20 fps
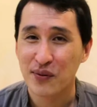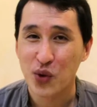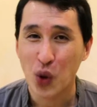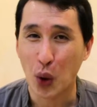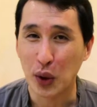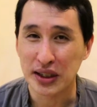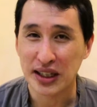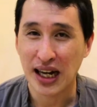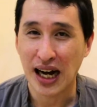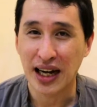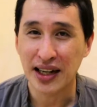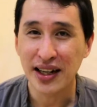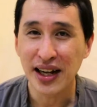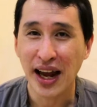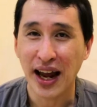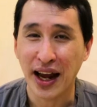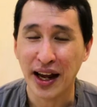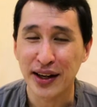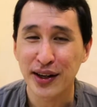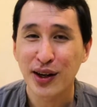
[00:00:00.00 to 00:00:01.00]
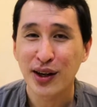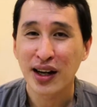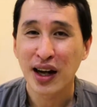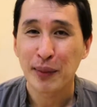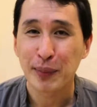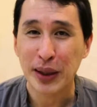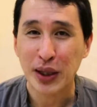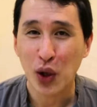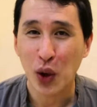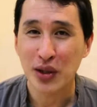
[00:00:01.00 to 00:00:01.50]
On the other hand,
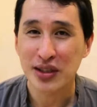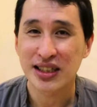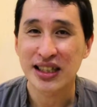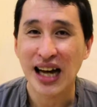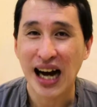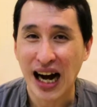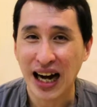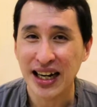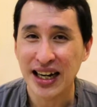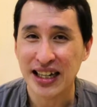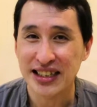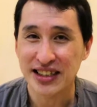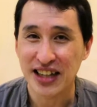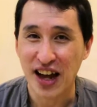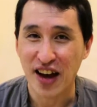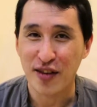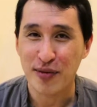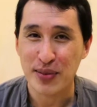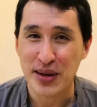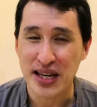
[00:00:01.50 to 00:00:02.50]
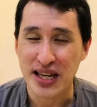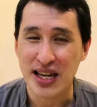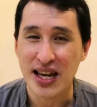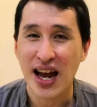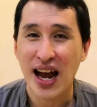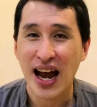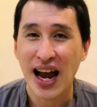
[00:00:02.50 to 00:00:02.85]
because the ISFP